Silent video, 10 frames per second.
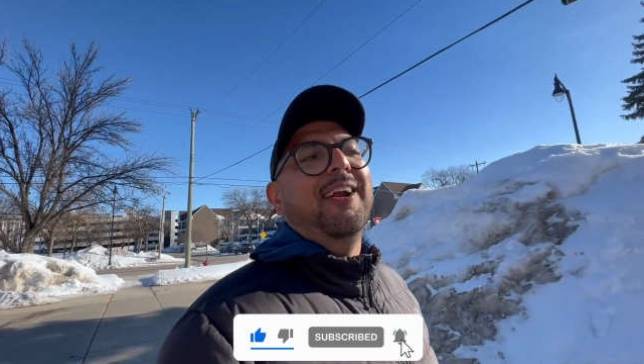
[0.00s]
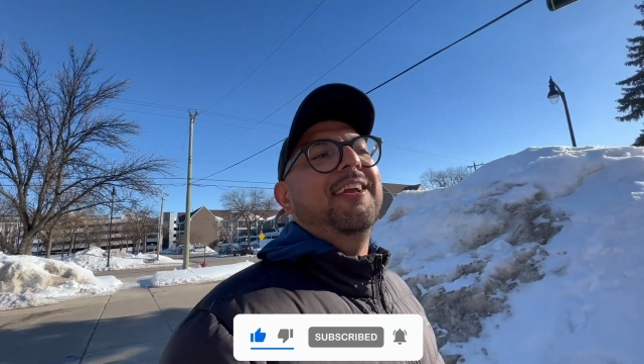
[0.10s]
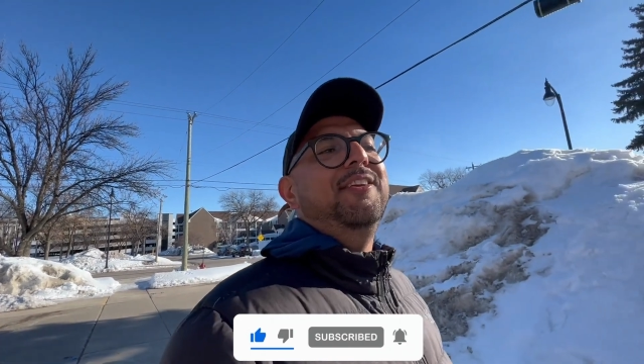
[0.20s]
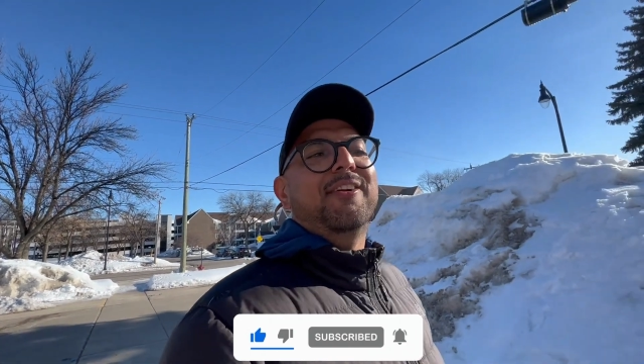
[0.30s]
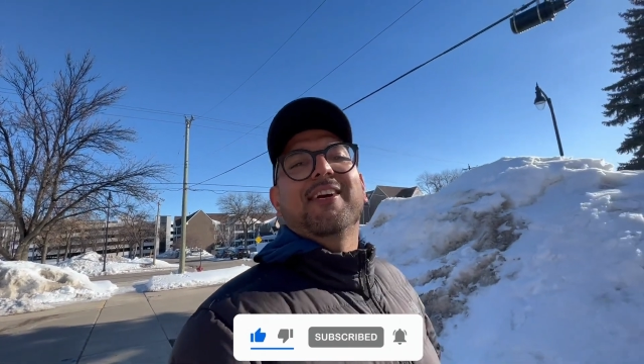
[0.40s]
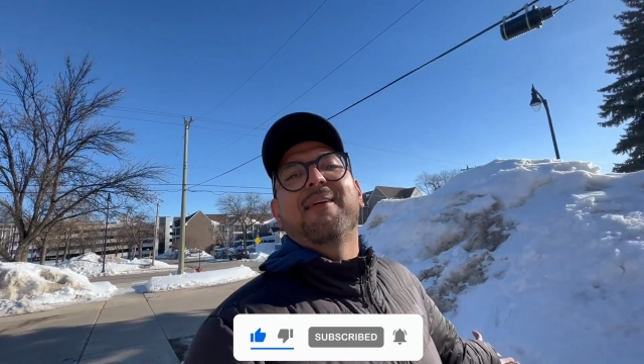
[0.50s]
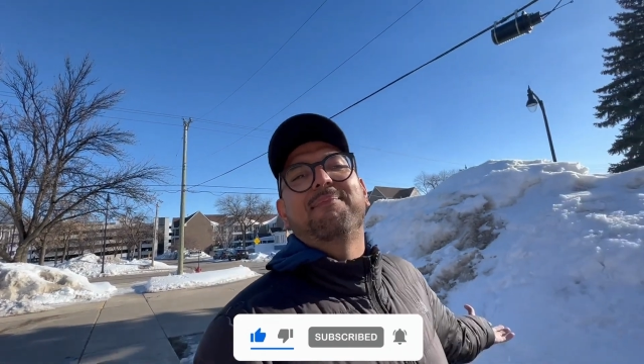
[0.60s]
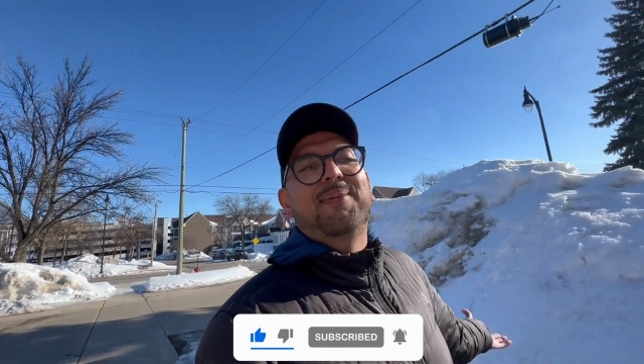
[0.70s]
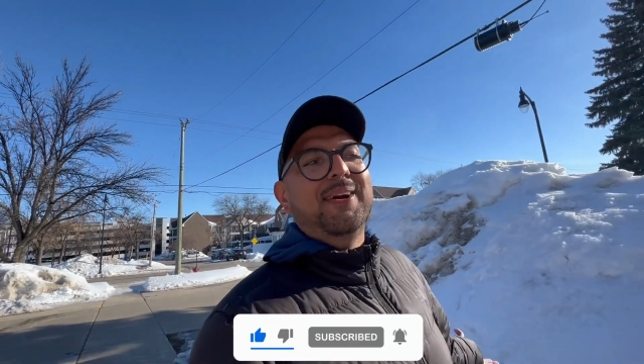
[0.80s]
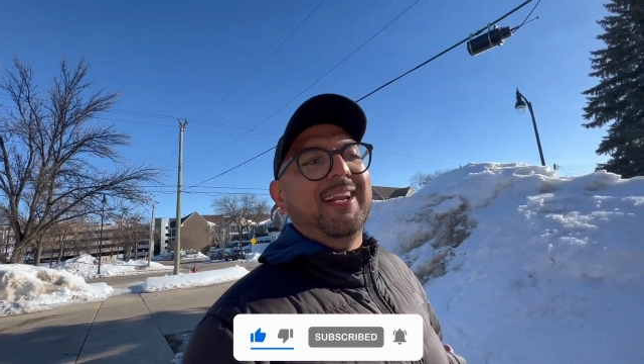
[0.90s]
you're gonna
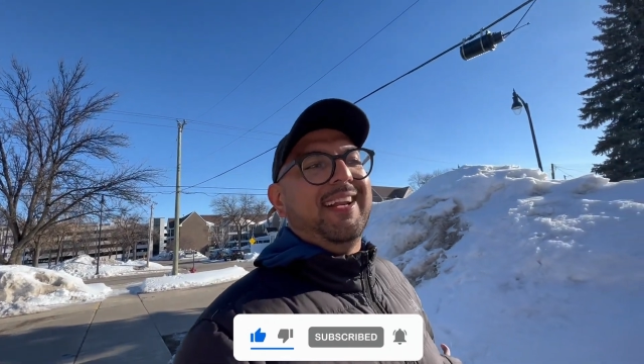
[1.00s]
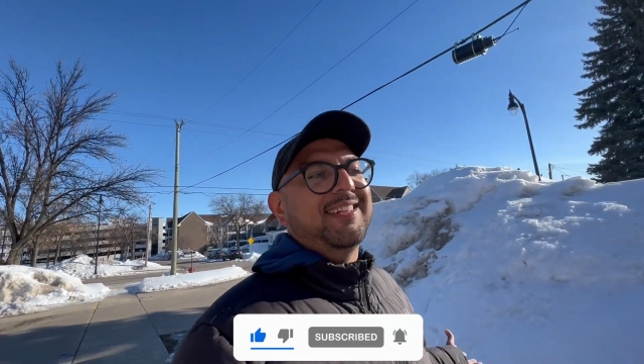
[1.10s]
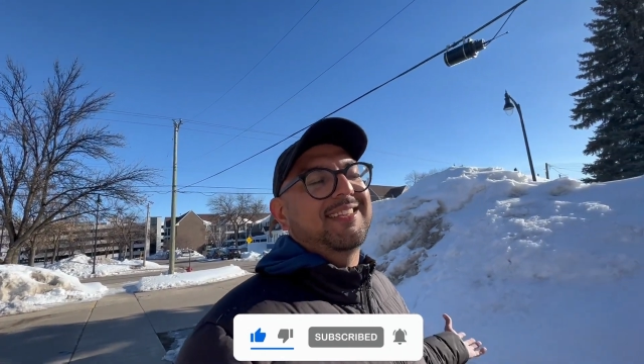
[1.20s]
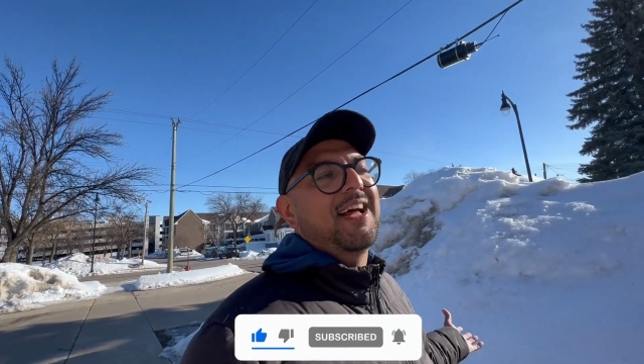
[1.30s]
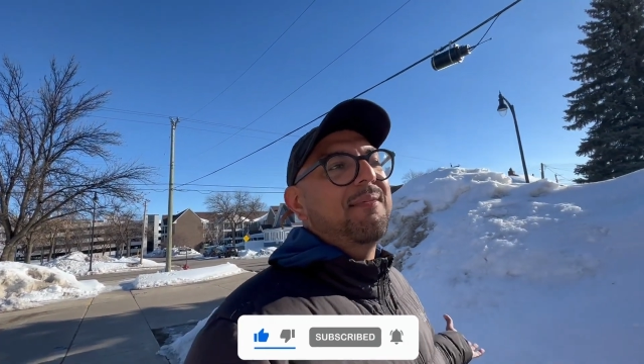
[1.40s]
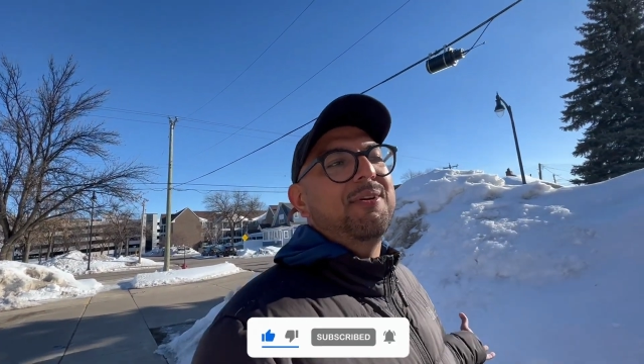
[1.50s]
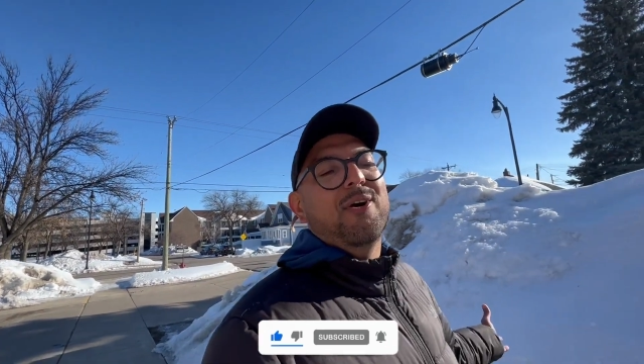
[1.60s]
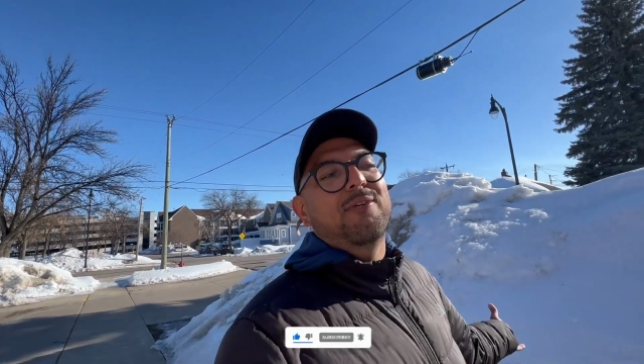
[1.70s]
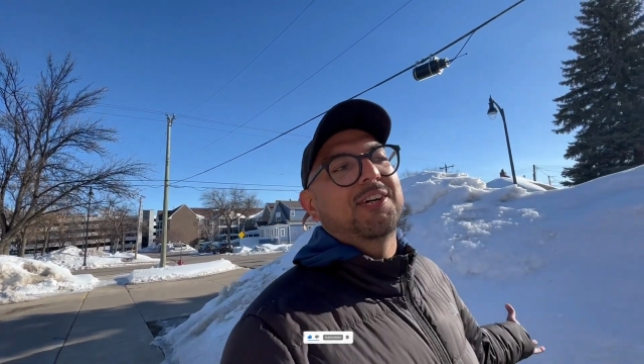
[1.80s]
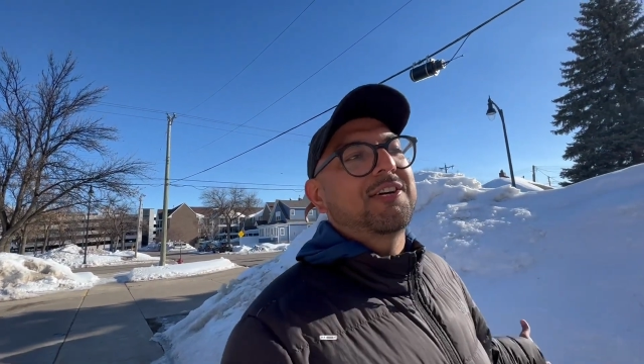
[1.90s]
burn it. It's gonna be
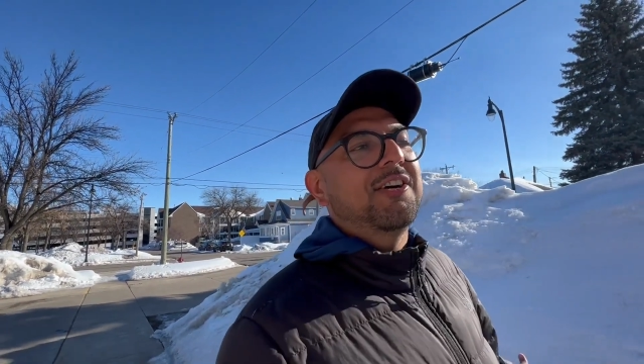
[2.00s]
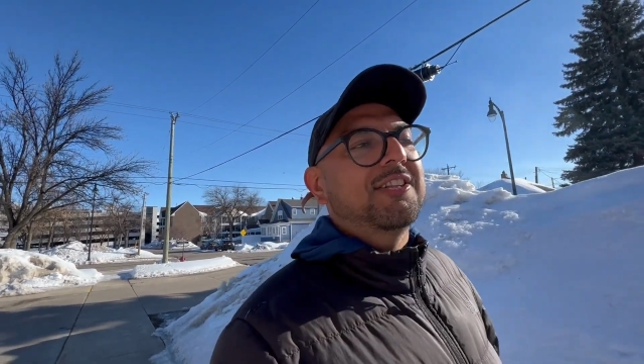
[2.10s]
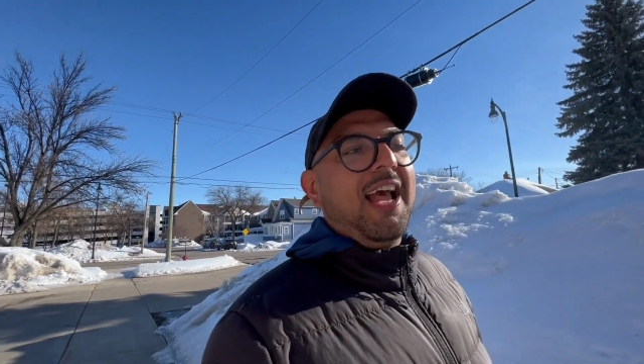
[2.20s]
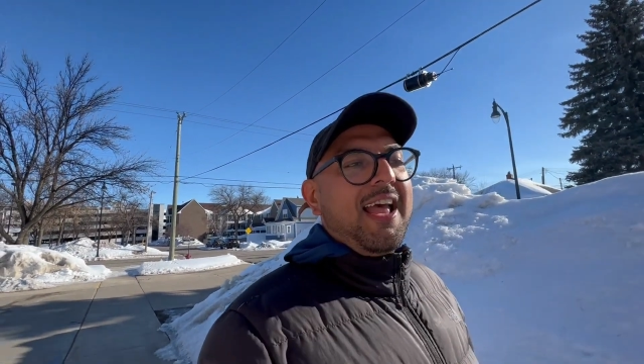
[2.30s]
overcooked.